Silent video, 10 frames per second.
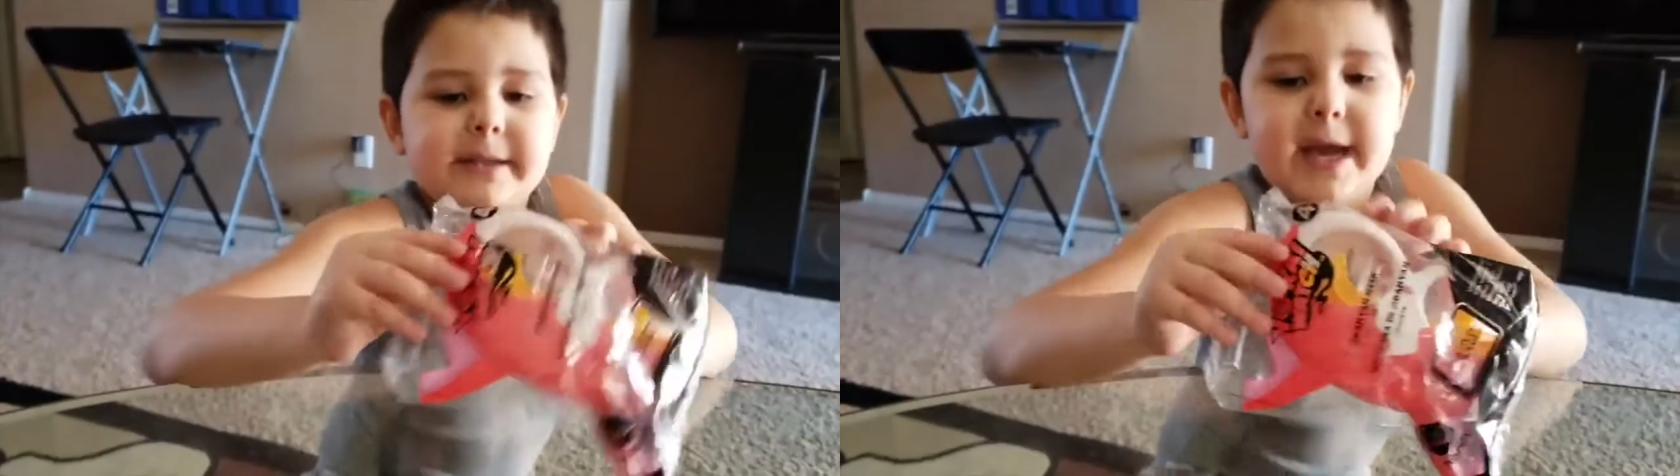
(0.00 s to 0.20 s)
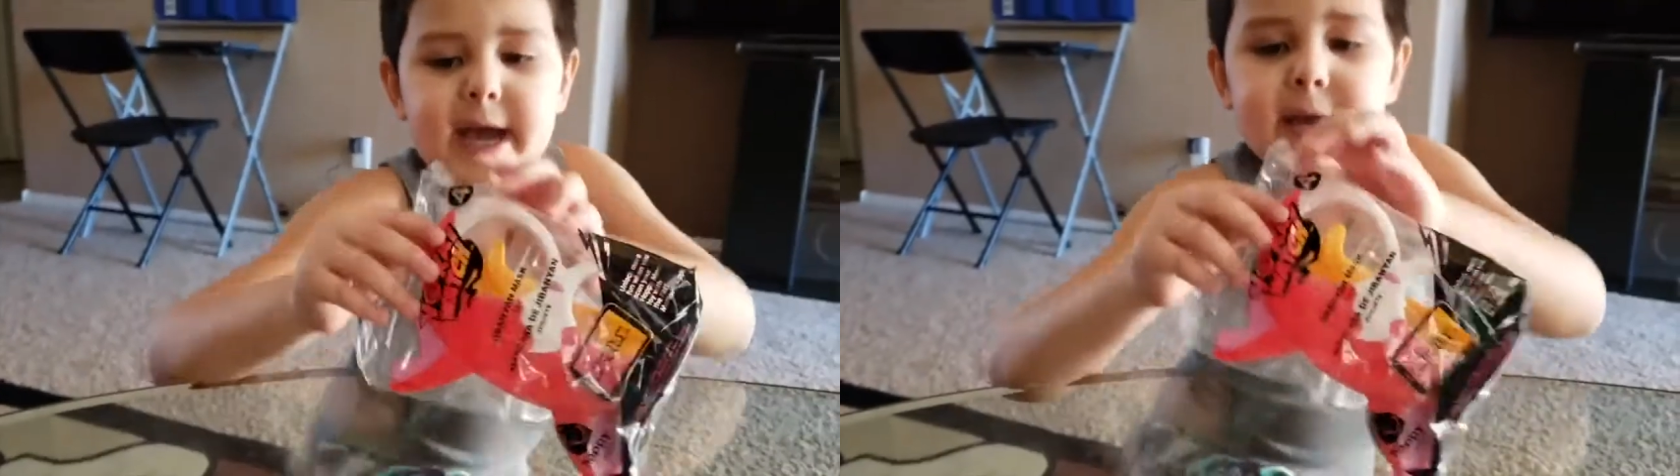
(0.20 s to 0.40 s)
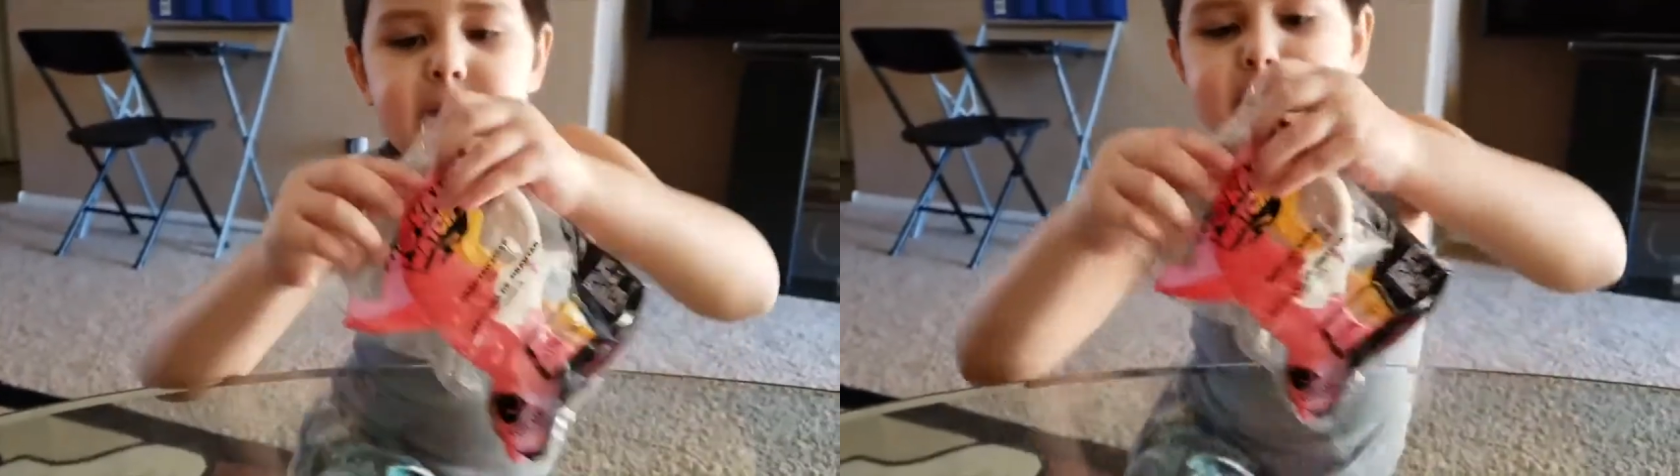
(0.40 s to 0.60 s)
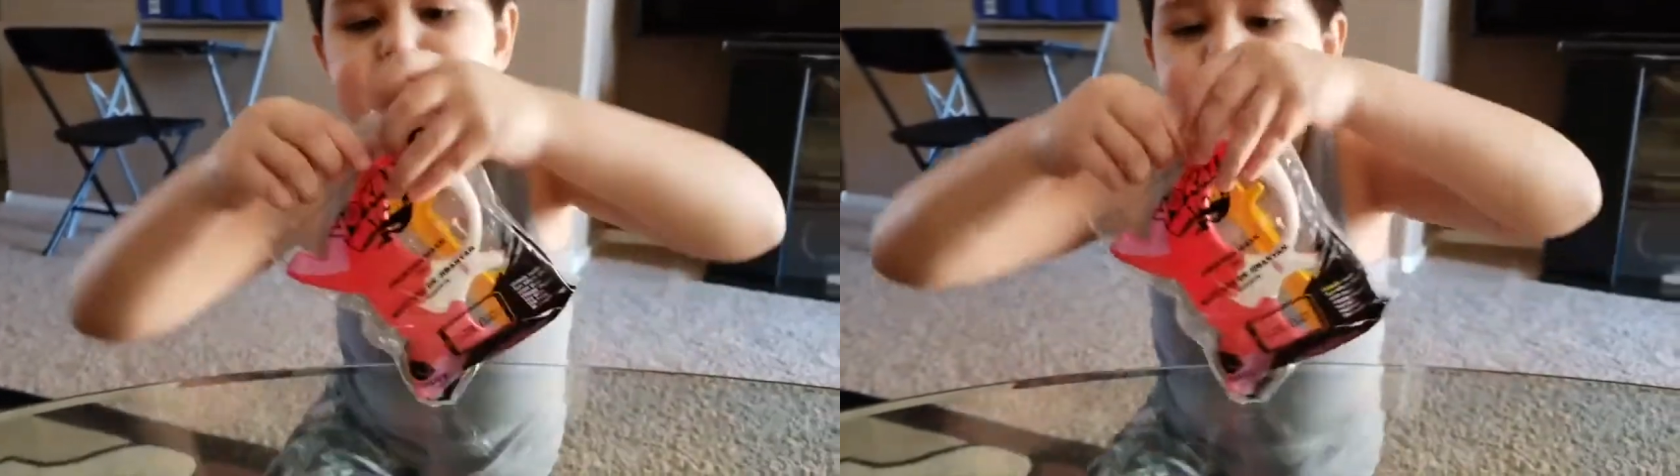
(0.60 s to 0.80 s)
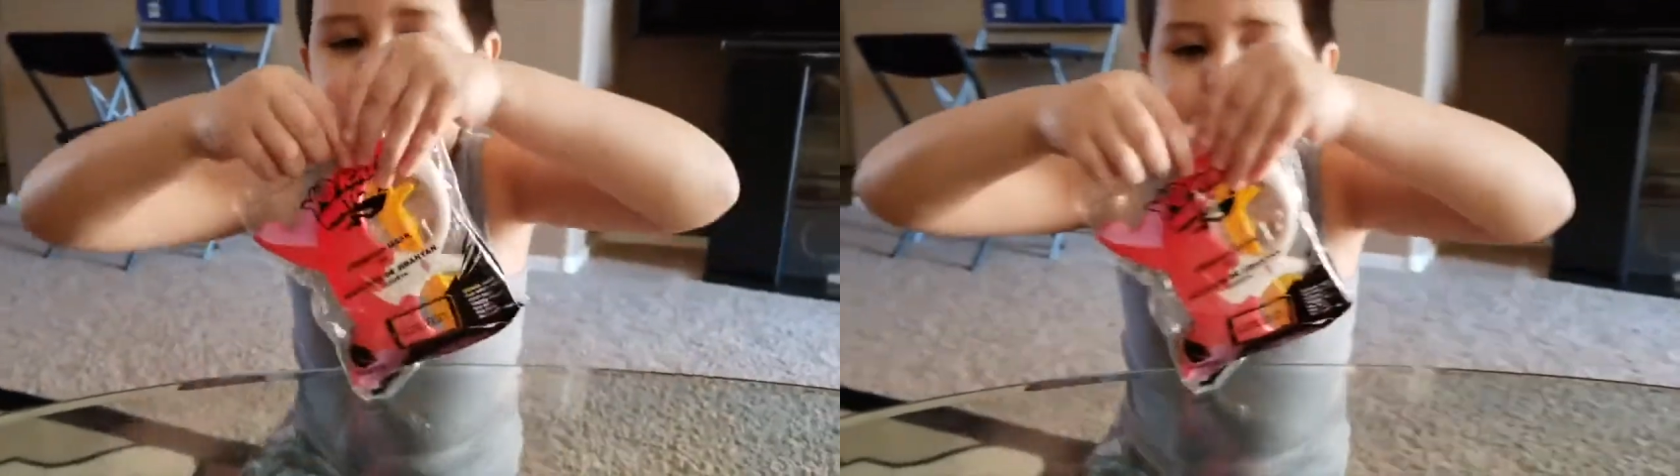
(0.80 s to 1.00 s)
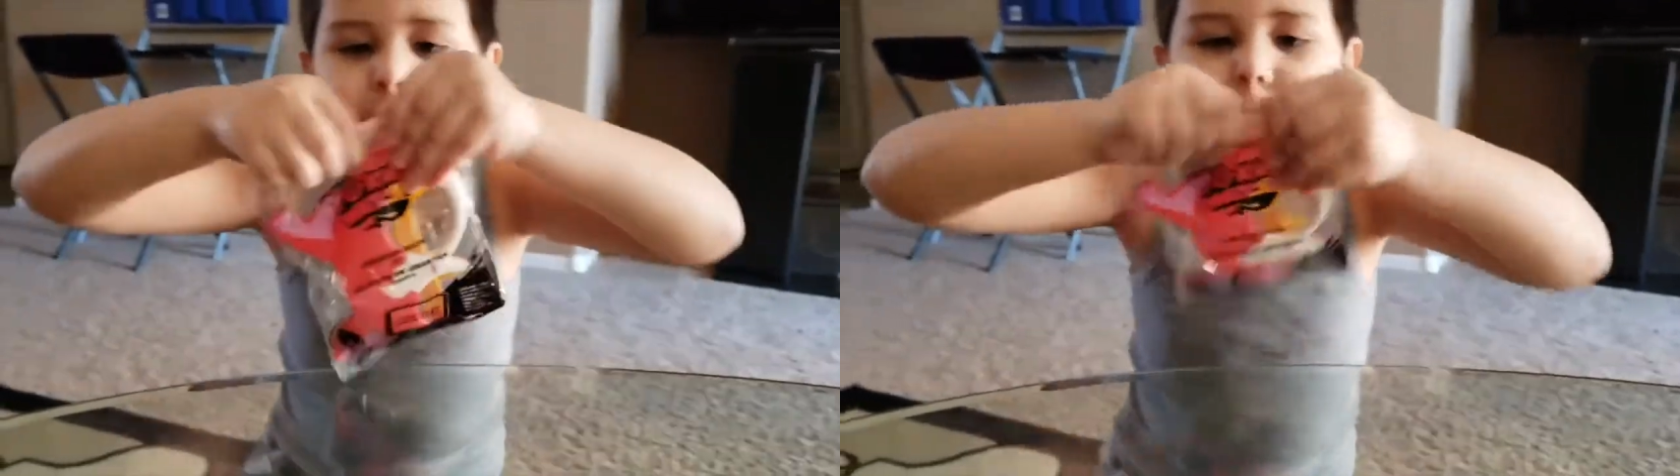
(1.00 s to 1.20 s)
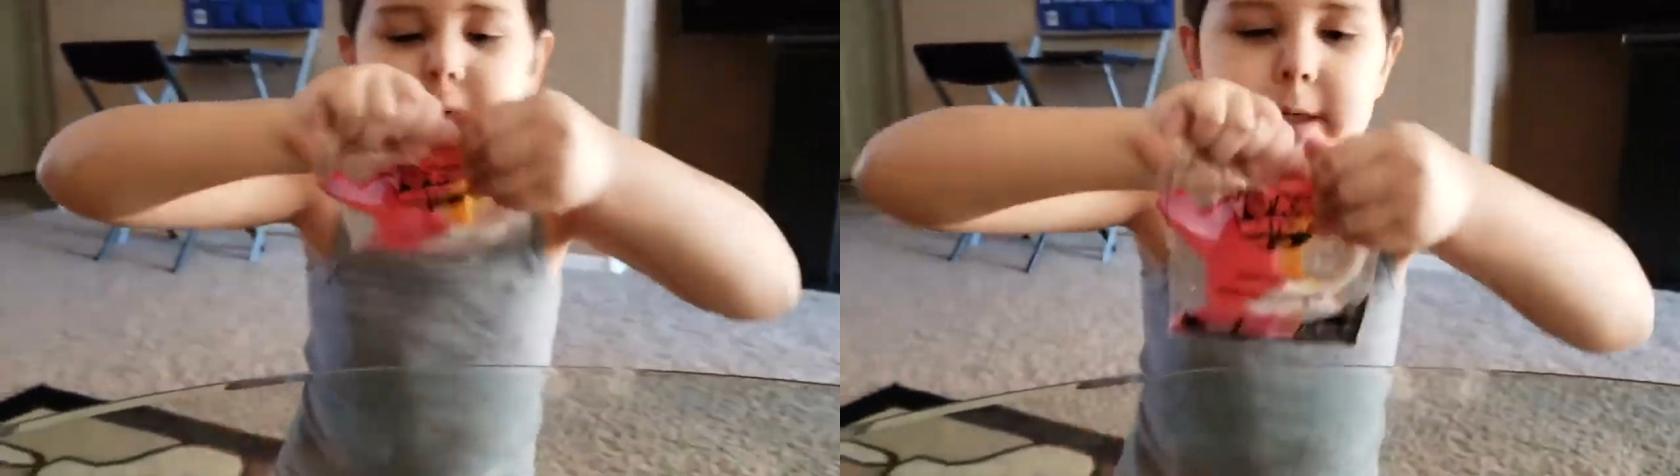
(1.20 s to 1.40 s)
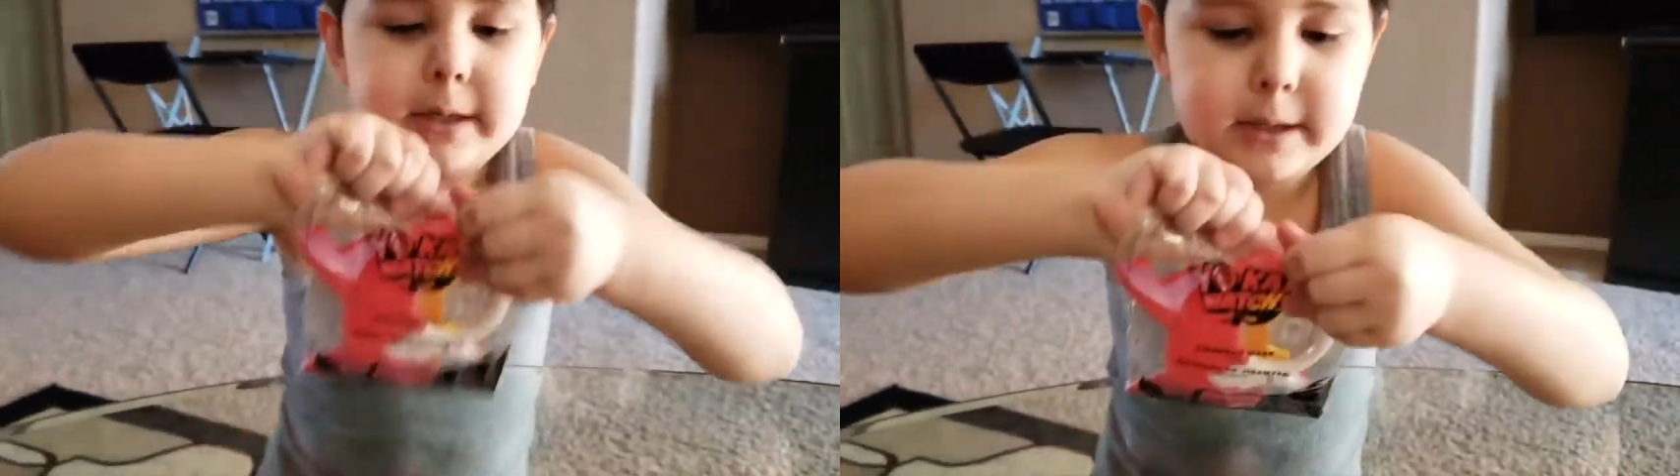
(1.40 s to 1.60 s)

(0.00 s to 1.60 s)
That. Let's open it.